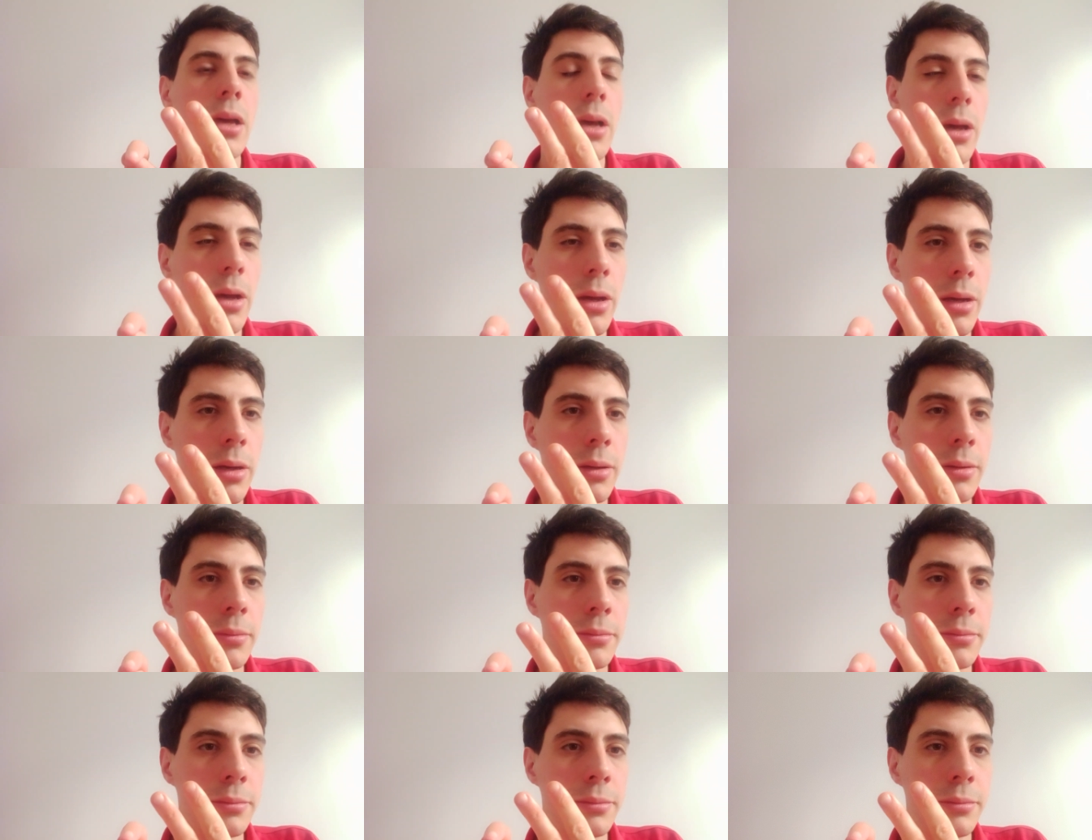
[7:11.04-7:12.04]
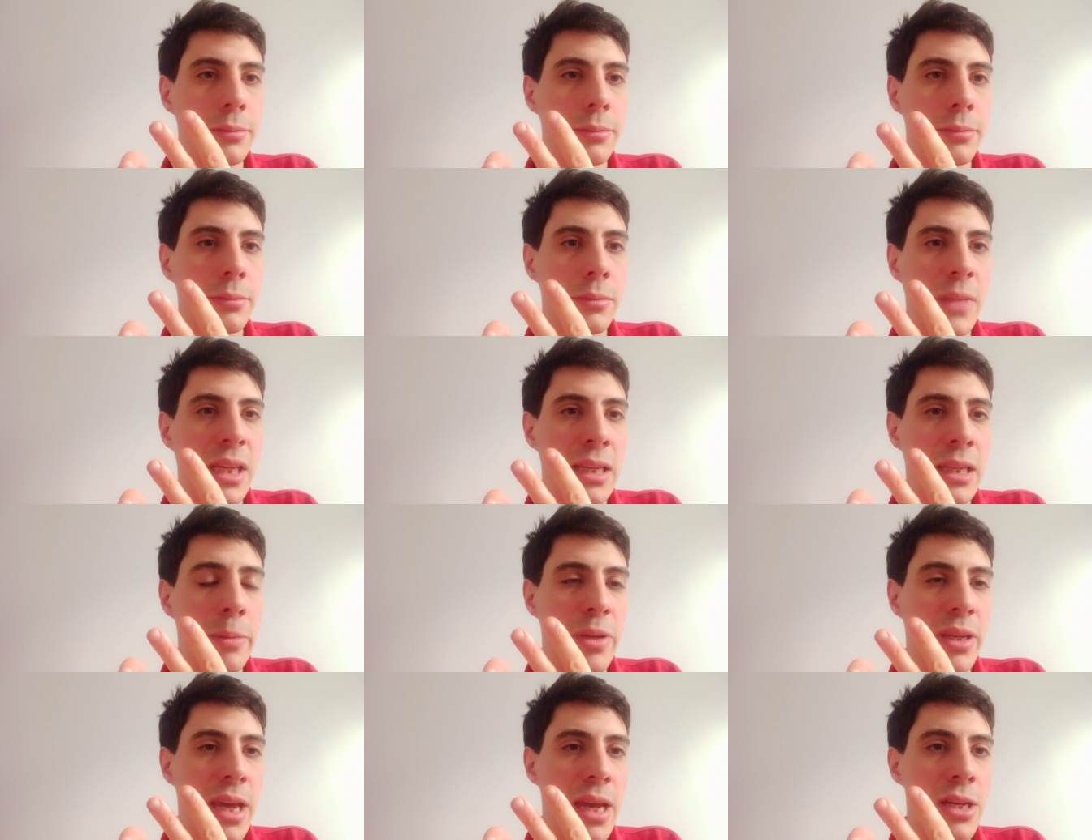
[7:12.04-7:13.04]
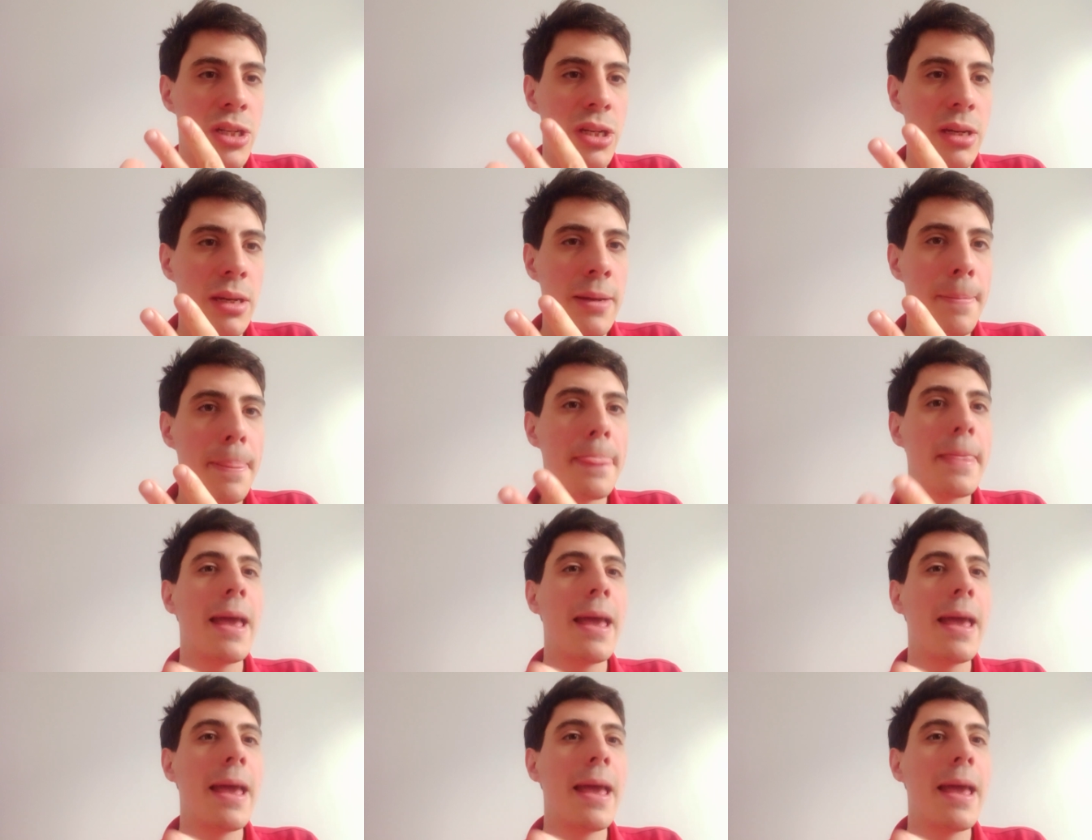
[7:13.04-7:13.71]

um, intimidation,